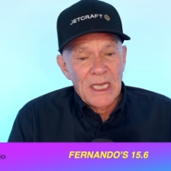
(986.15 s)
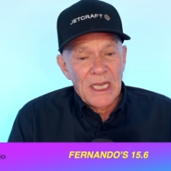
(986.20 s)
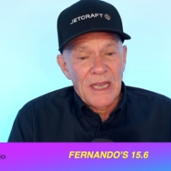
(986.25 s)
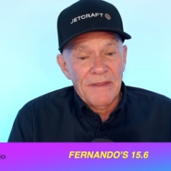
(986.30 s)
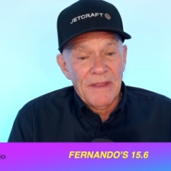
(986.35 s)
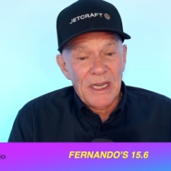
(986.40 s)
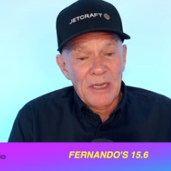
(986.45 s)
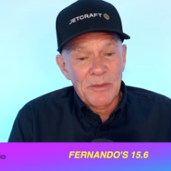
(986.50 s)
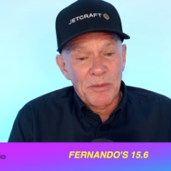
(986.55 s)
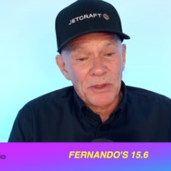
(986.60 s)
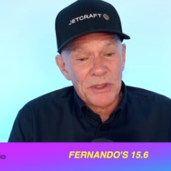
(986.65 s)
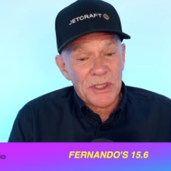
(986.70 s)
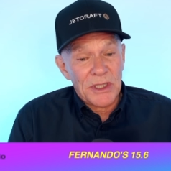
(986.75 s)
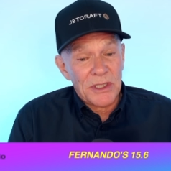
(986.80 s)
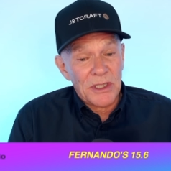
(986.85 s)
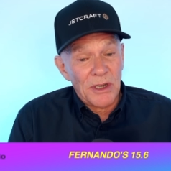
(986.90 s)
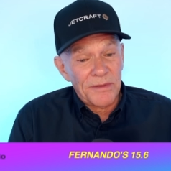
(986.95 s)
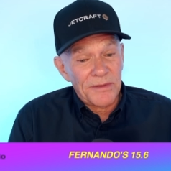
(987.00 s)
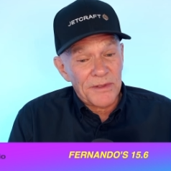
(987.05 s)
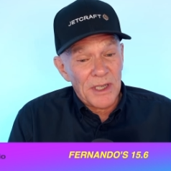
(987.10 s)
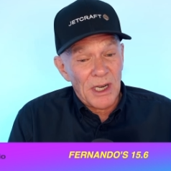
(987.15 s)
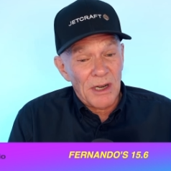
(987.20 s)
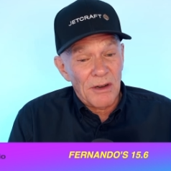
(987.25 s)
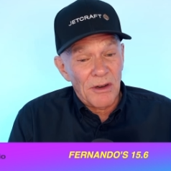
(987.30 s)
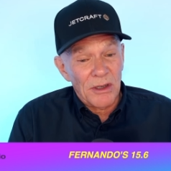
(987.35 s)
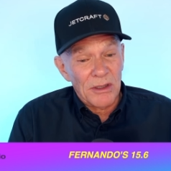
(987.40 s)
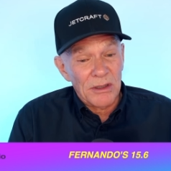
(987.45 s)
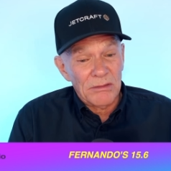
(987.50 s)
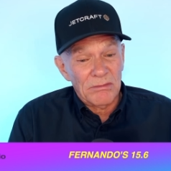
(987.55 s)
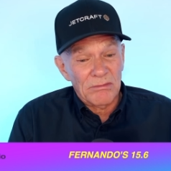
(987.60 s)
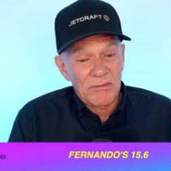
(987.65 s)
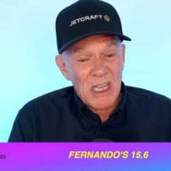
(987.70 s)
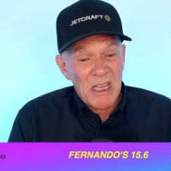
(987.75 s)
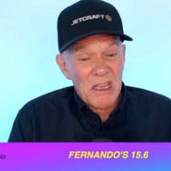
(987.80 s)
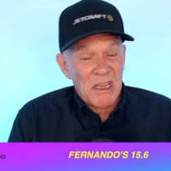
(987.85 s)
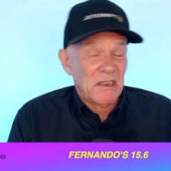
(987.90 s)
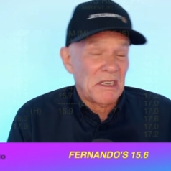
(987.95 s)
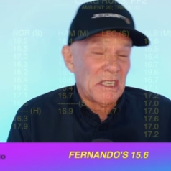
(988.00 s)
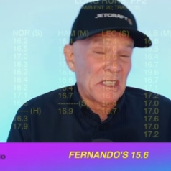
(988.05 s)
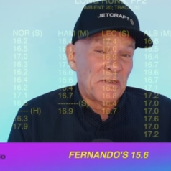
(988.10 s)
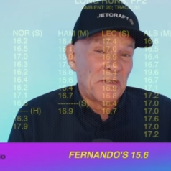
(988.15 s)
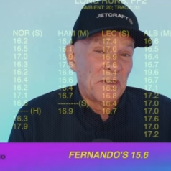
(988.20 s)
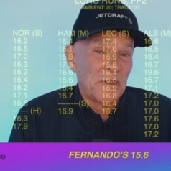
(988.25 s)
And then he puts the soft tire on and does a